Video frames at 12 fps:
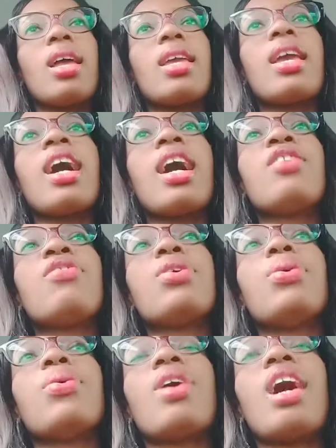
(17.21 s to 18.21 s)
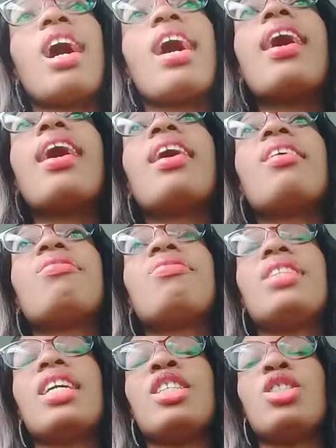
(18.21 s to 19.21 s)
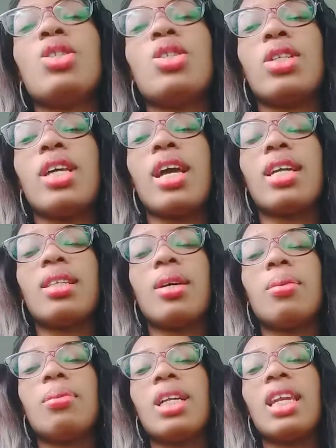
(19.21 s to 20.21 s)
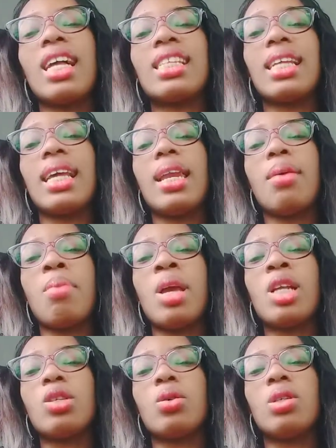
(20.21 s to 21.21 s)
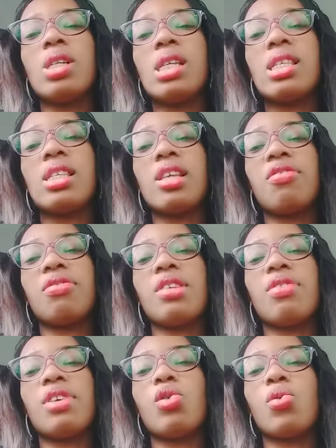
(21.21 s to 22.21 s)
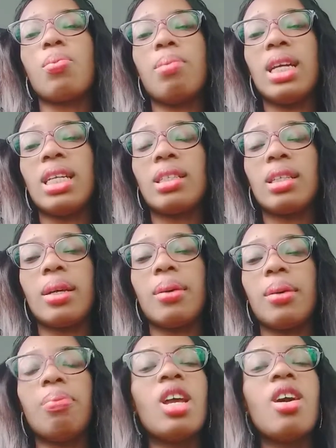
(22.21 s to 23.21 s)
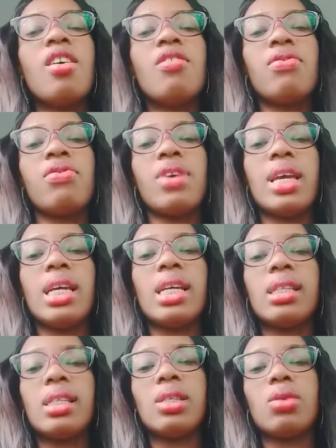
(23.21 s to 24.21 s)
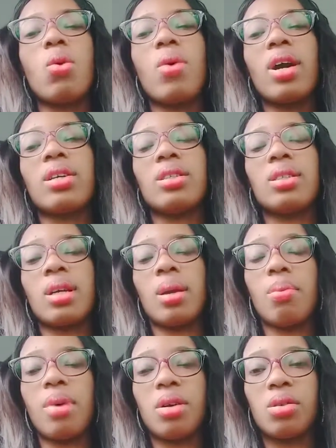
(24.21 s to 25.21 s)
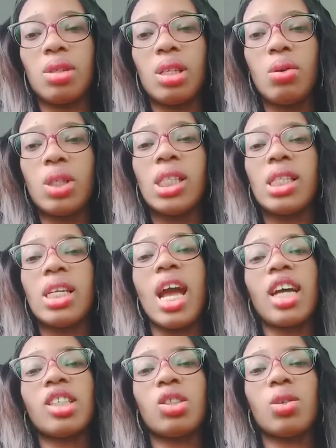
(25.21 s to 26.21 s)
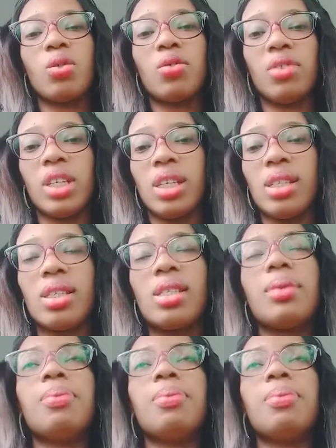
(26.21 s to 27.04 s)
Yeah, if you have, then you know that the last element on this self-development phase is what we're going to talk about today, which is the action phase.